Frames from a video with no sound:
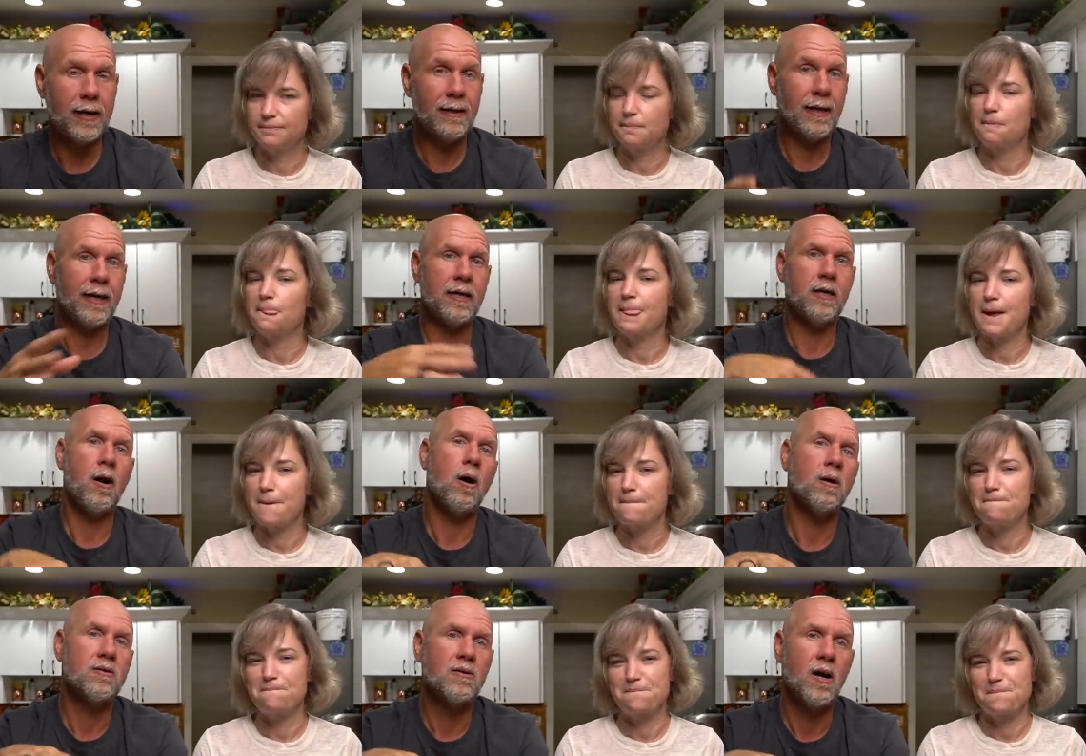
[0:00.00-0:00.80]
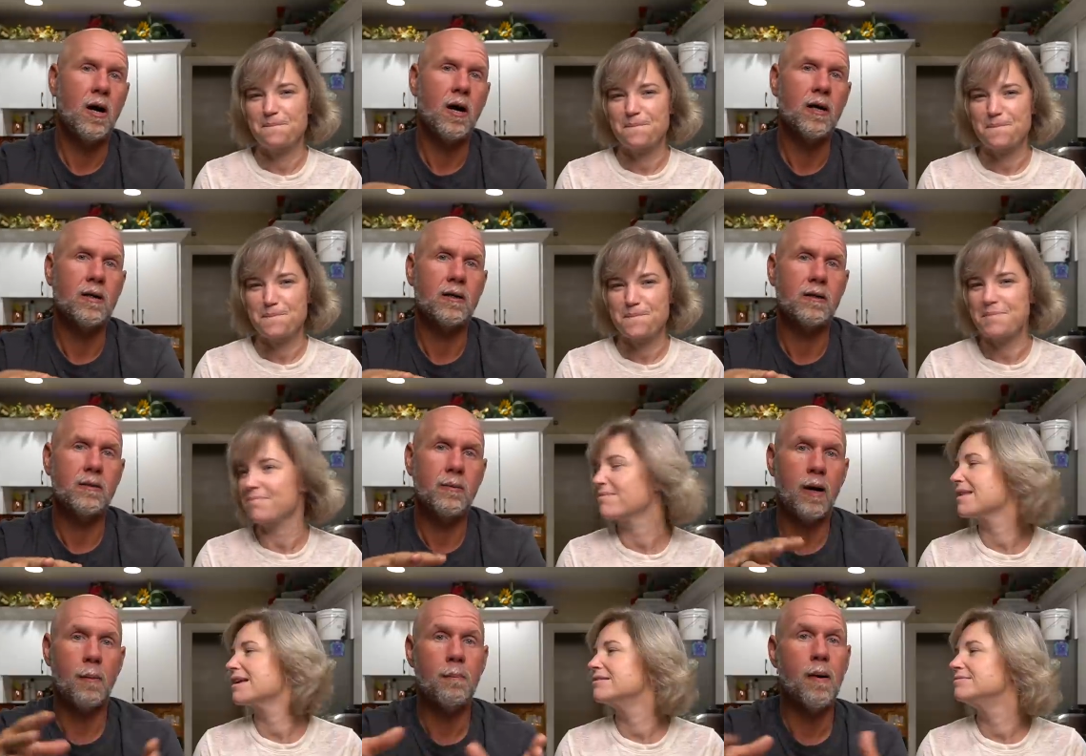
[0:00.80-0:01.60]
Speaker 1: and let y'all talk
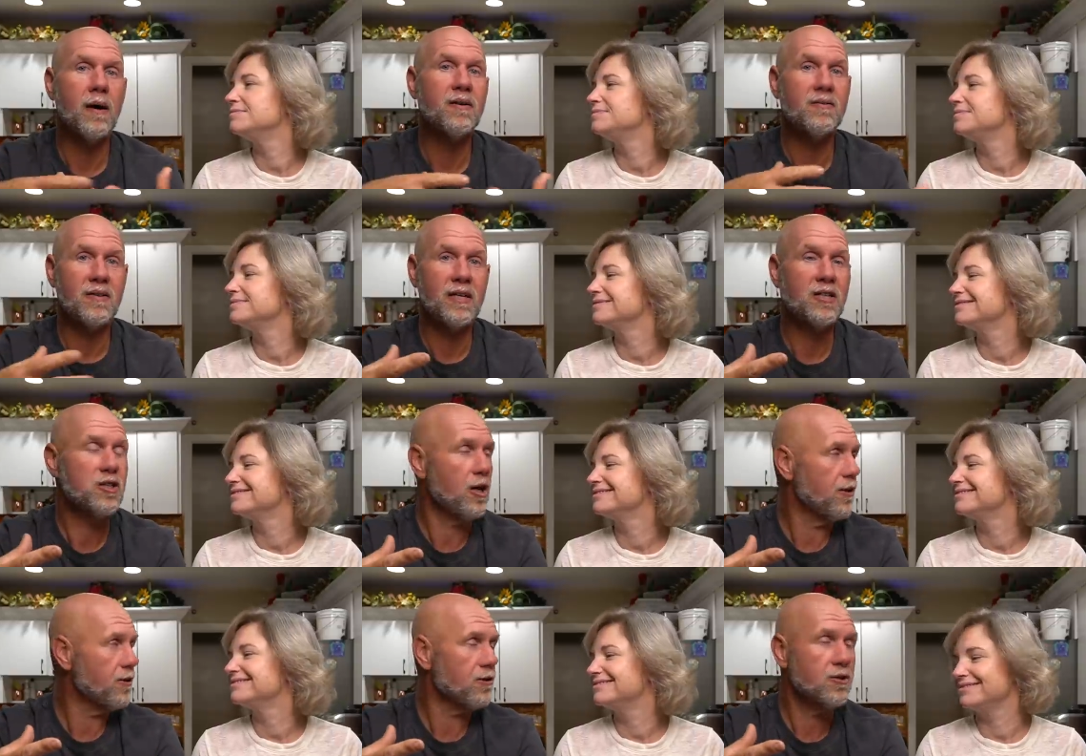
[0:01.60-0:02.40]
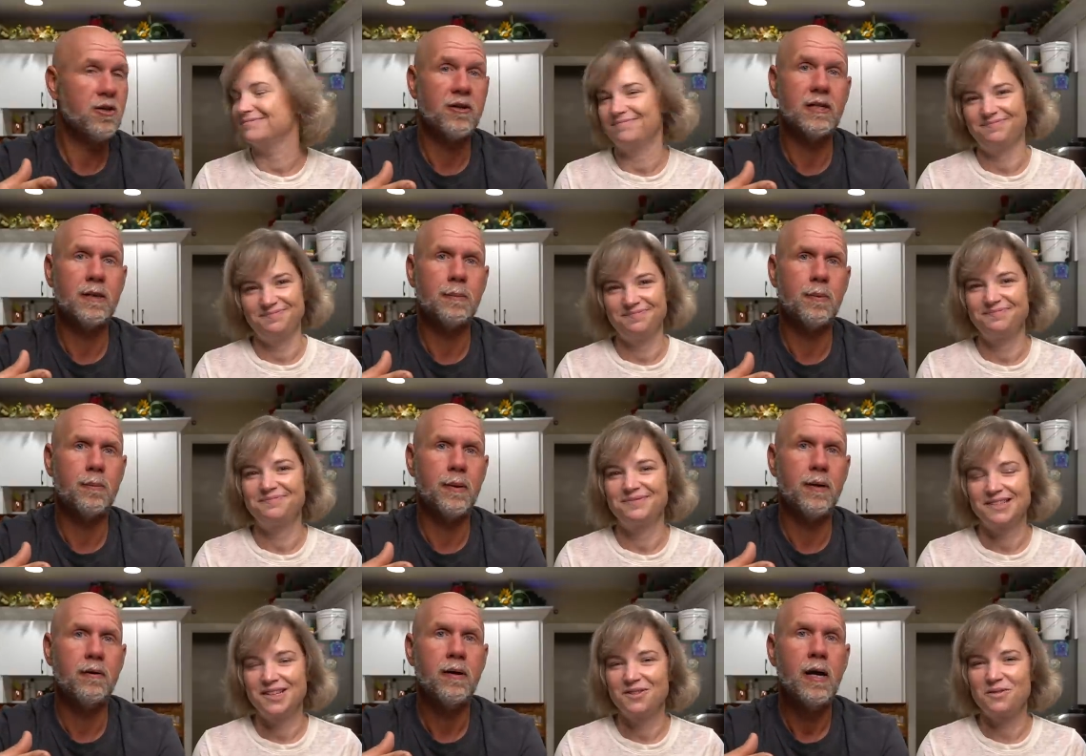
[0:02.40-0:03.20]
amongst each other during the
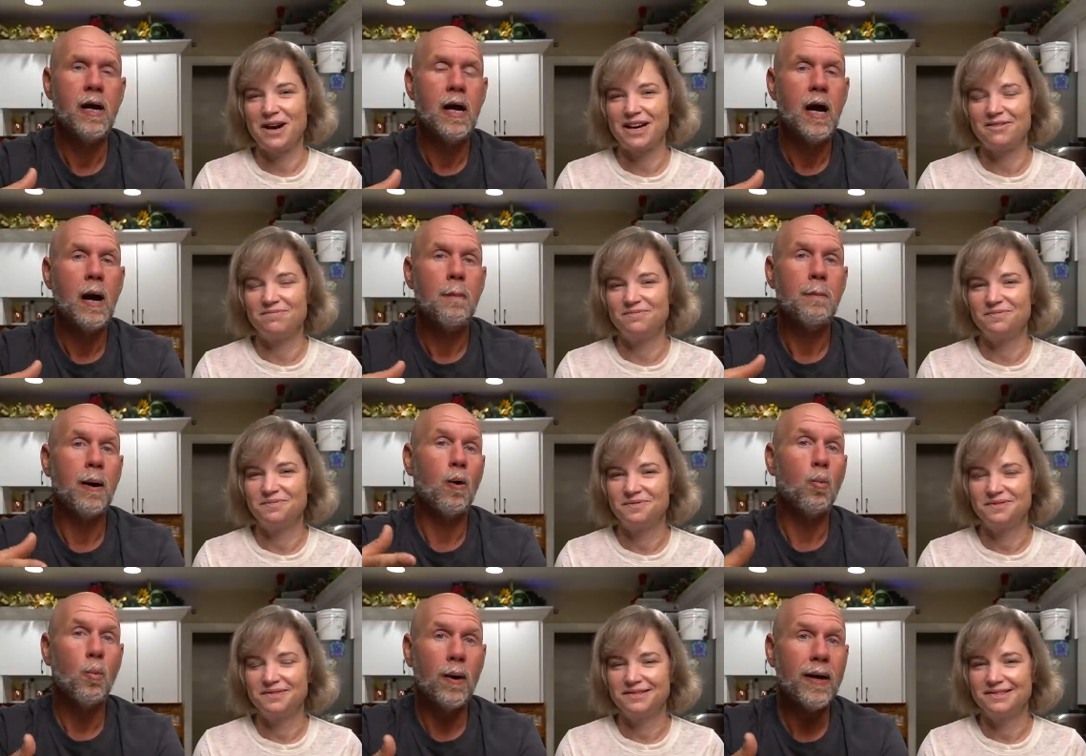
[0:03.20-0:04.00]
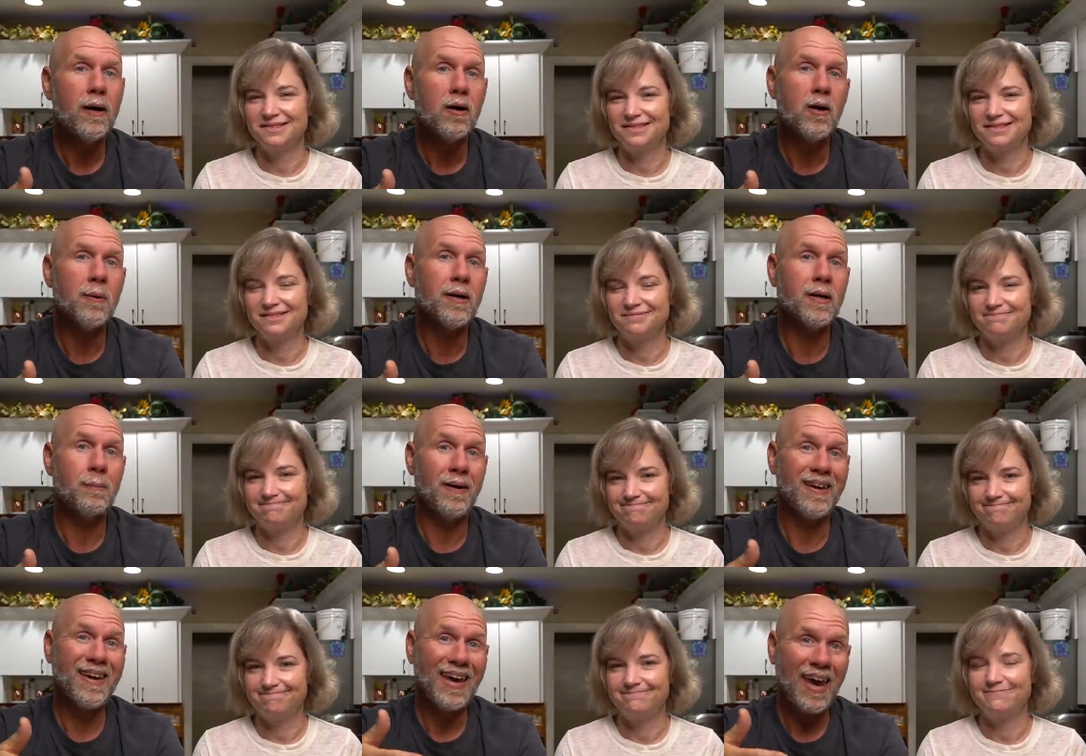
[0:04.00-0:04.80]
premiere. Right. But we are going to
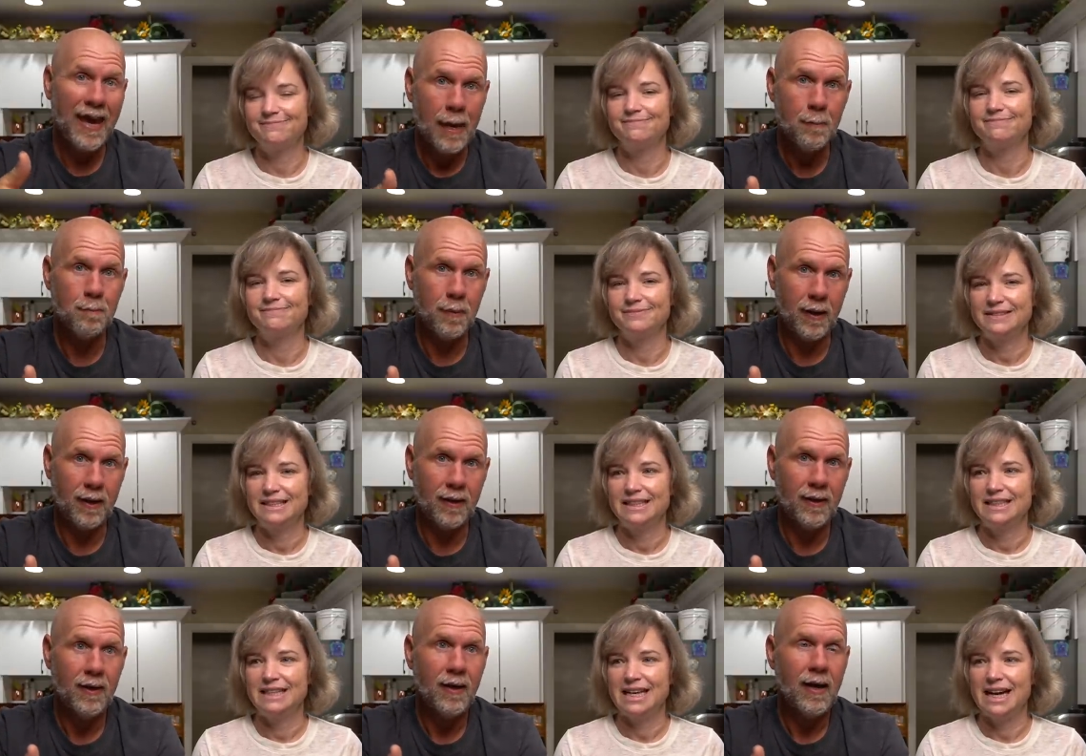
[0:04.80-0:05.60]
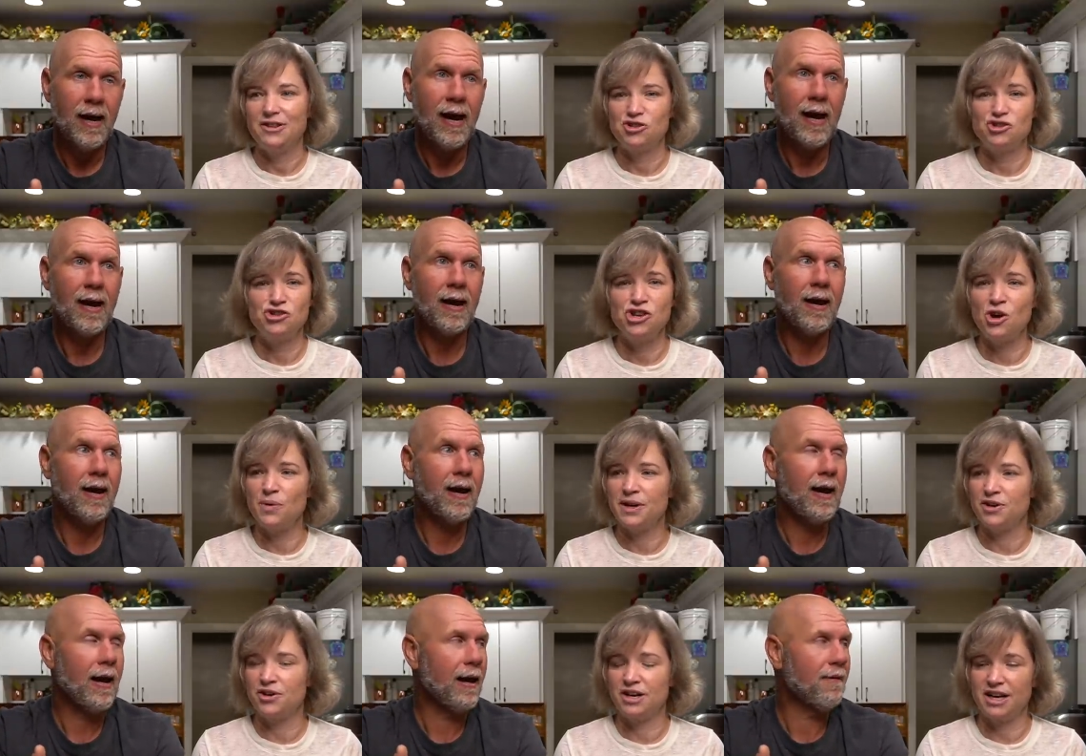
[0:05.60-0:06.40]
be camping.
Speaker 2: And there's no
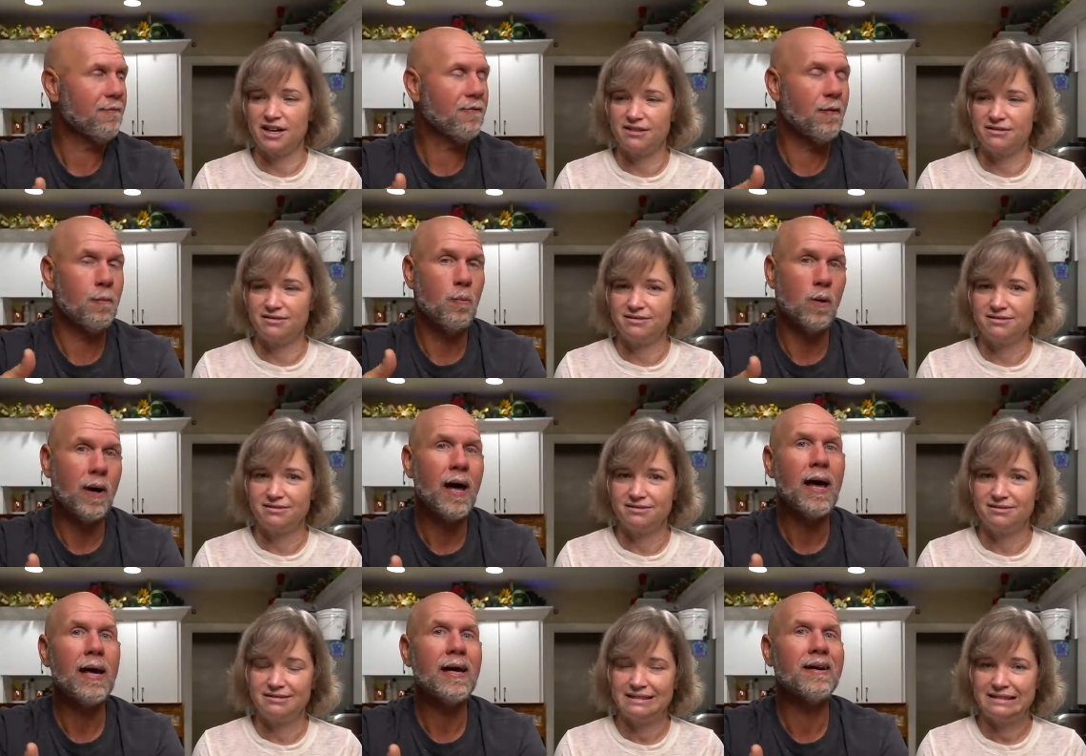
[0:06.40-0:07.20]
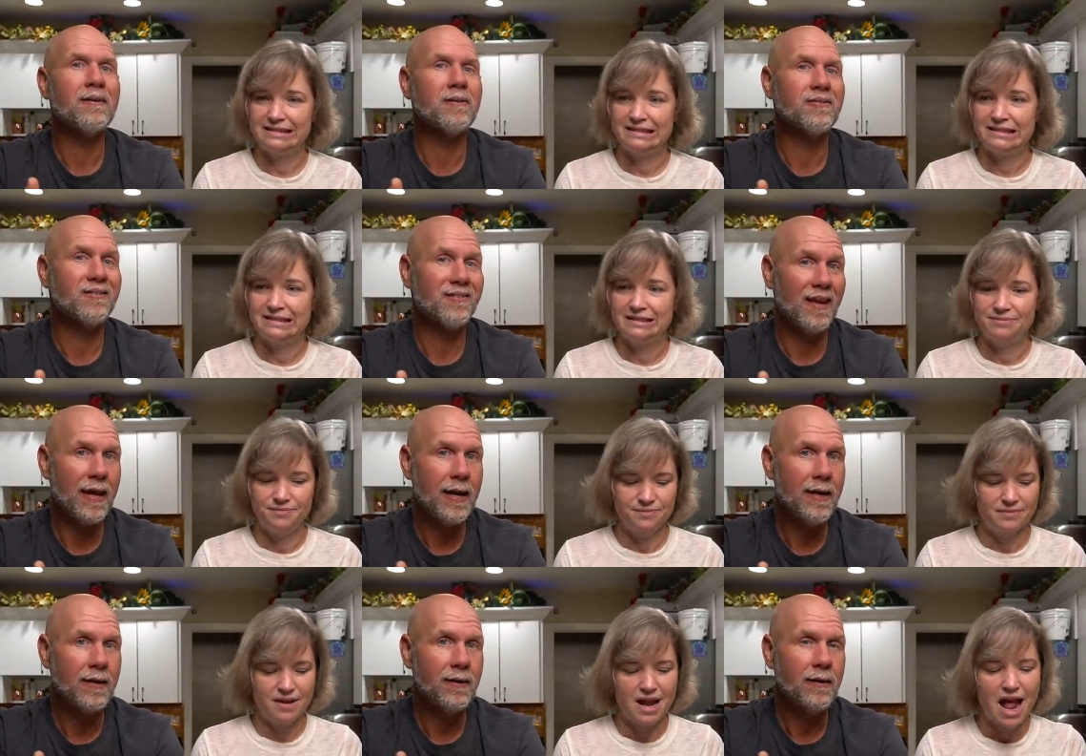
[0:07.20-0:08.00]
internet. And from
Speaker 1: what I
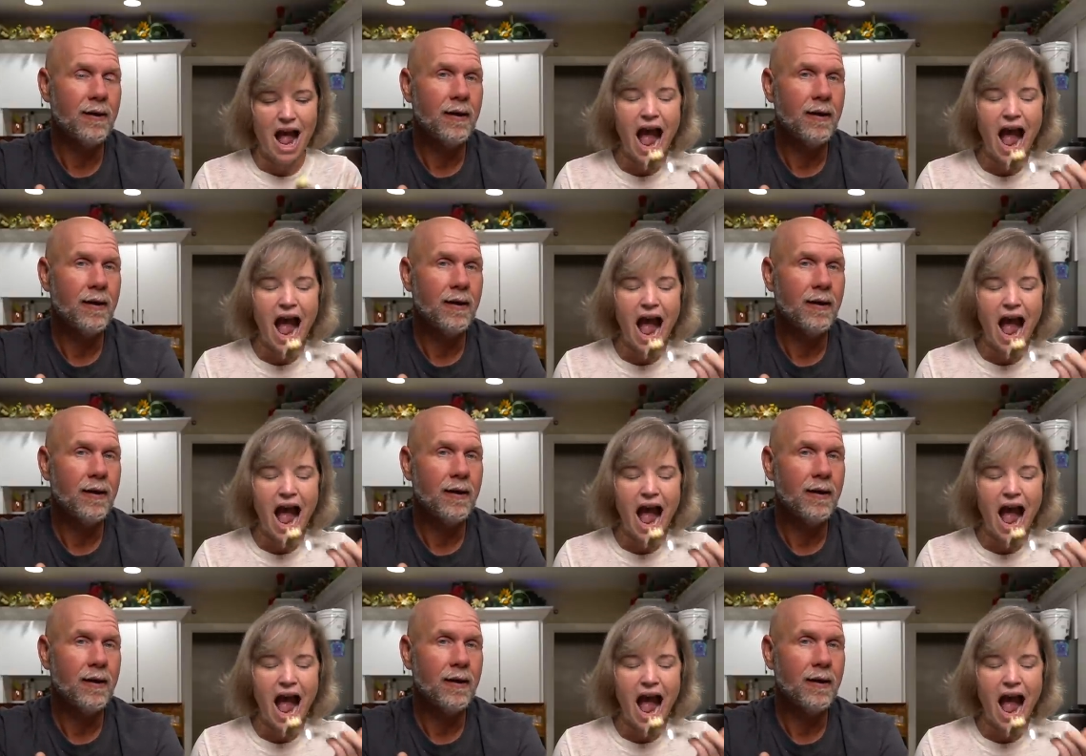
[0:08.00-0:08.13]
understand,